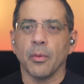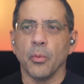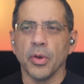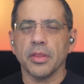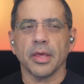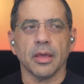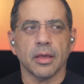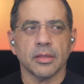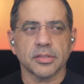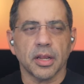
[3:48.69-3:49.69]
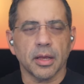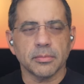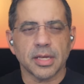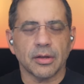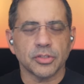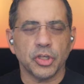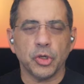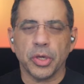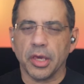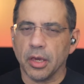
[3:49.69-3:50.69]
really, it's going to come down to
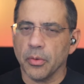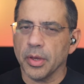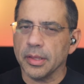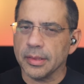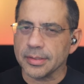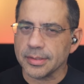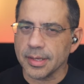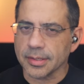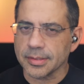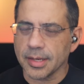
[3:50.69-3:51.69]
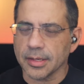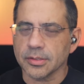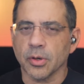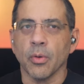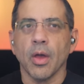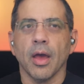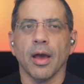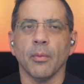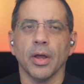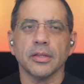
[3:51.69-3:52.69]
you hearing this next test. So
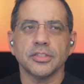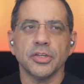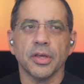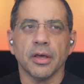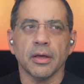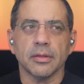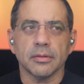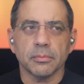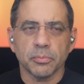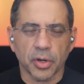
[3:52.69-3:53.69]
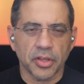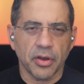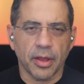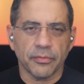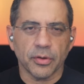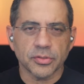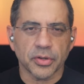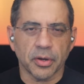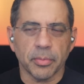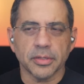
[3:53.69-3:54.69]
I want you to put on your headphones or
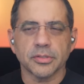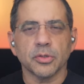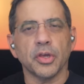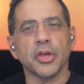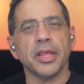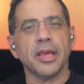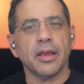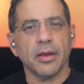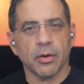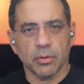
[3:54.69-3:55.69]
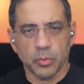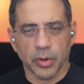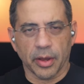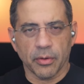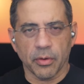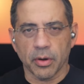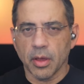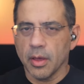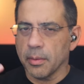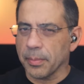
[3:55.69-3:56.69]
earbuds so you can hear what I heard.
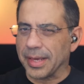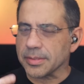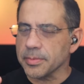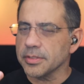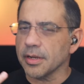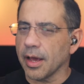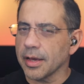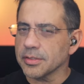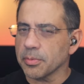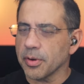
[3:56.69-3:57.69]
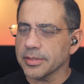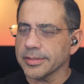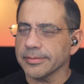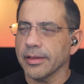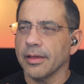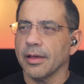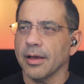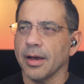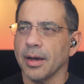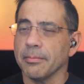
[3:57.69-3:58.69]
Bass, mids, and highs are present.
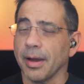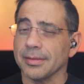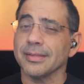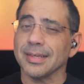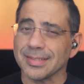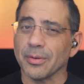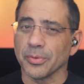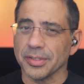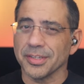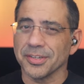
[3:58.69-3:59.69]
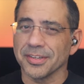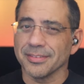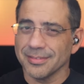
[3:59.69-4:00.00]
Um, I think they sound really good.